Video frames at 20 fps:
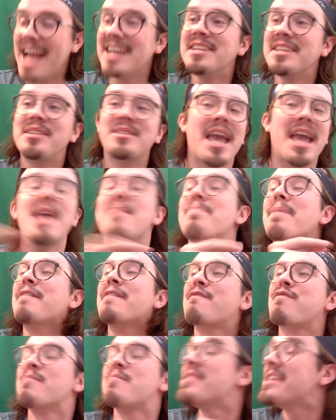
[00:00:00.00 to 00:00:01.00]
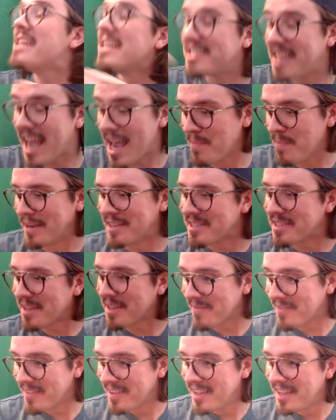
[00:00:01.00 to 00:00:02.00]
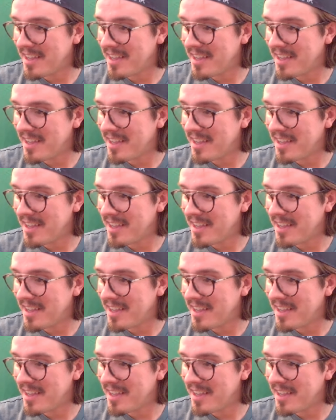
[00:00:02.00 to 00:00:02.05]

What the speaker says: and escaping from the escapism.